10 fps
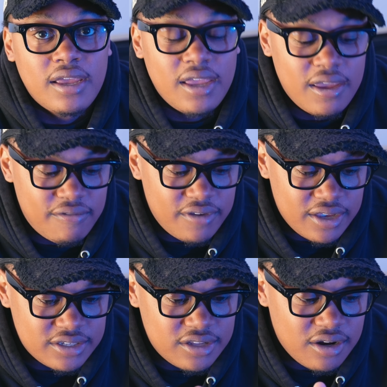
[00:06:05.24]

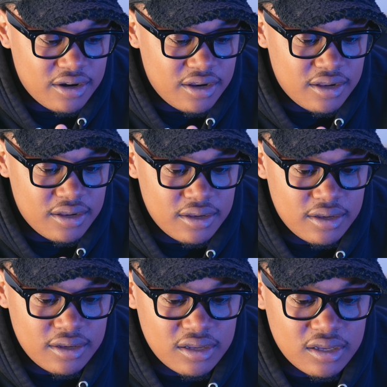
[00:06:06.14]
FX30.
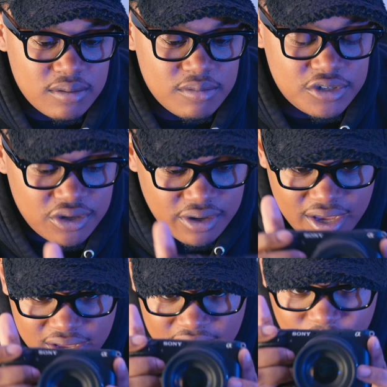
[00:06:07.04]
Show
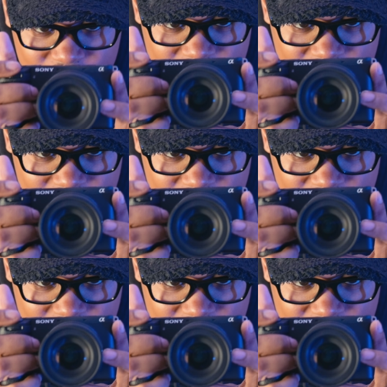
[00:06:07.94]
y'all what